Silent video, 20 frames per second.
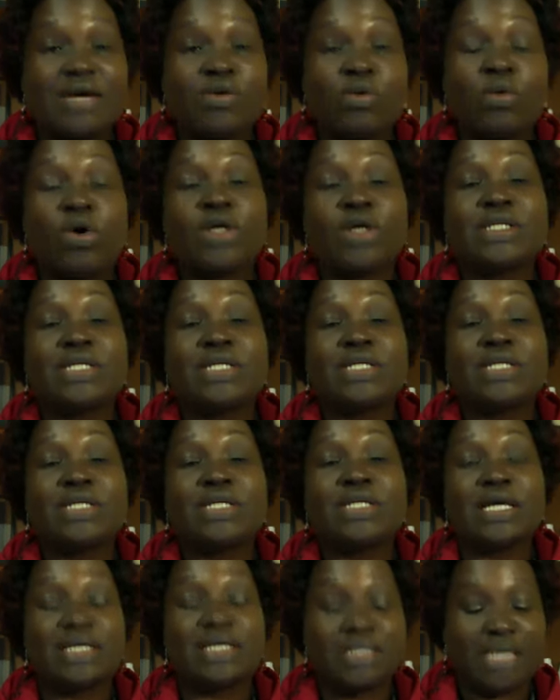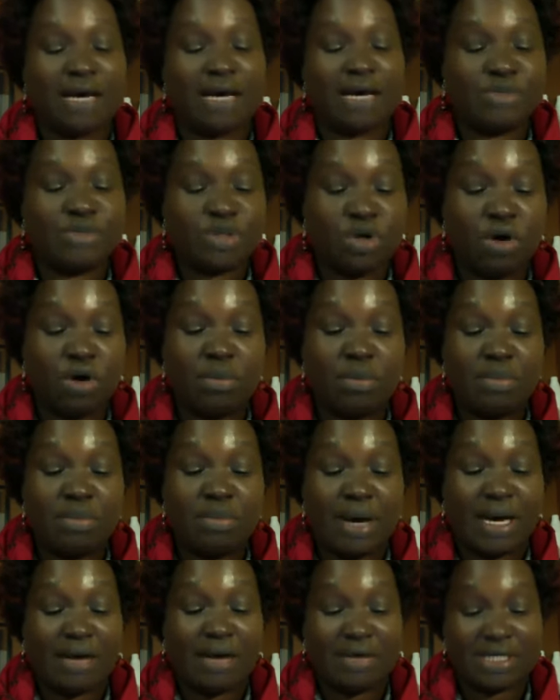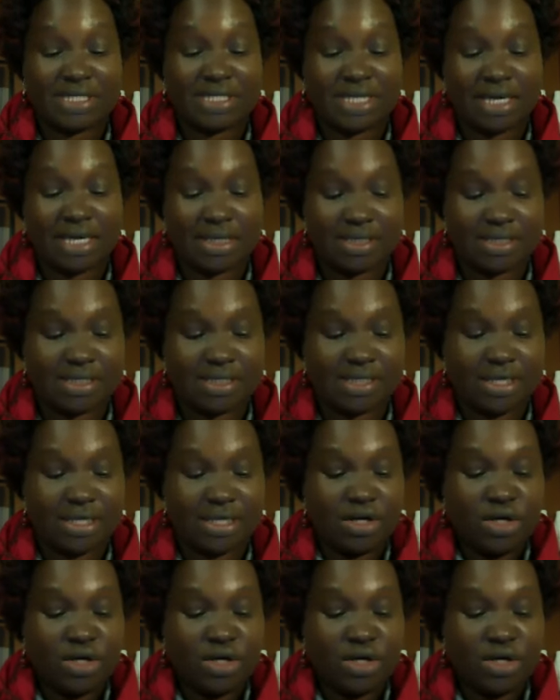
what is absorbed by our cells.